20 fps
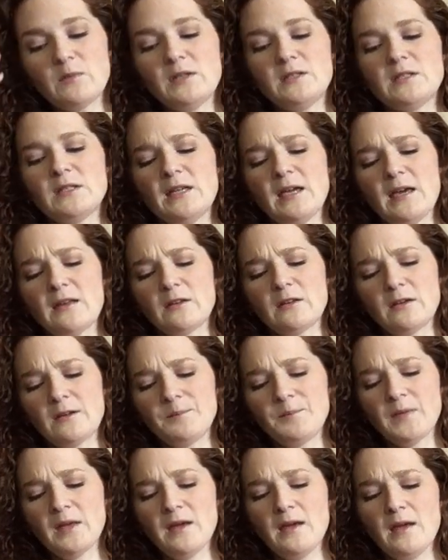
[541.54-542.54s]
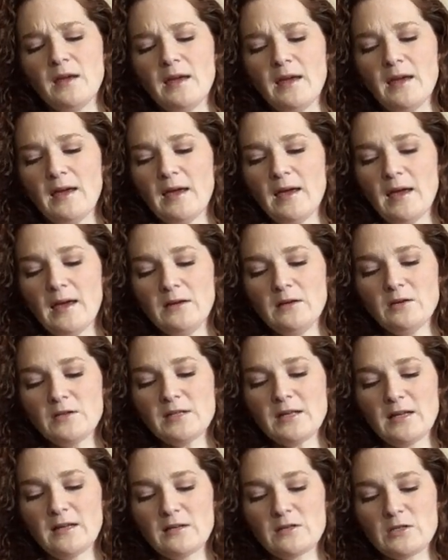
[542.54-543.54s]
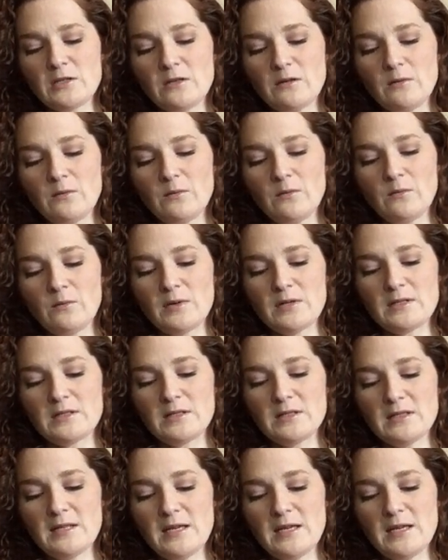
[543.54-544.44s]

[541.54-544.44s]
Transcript: together? Ender's answer was to